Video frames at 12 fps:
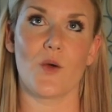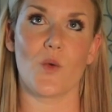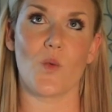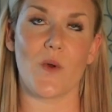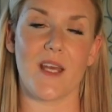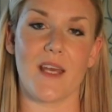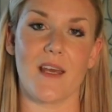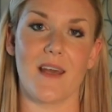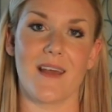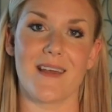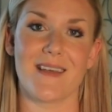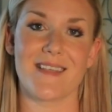we
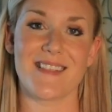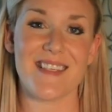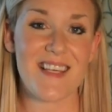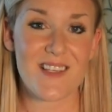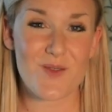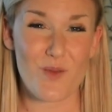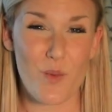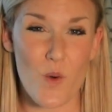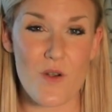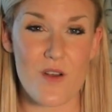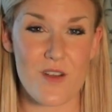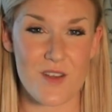see as
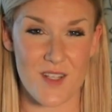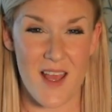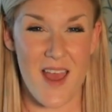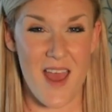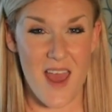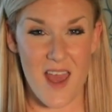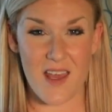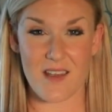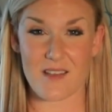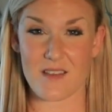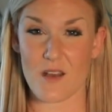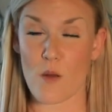reporters
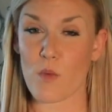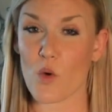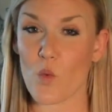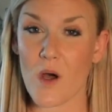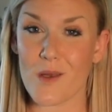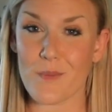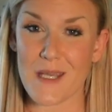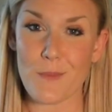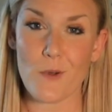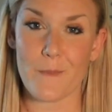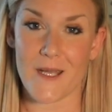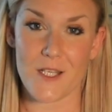is, number one,
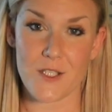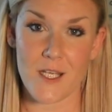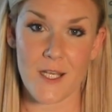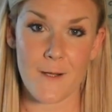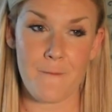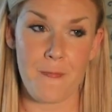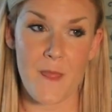people pitching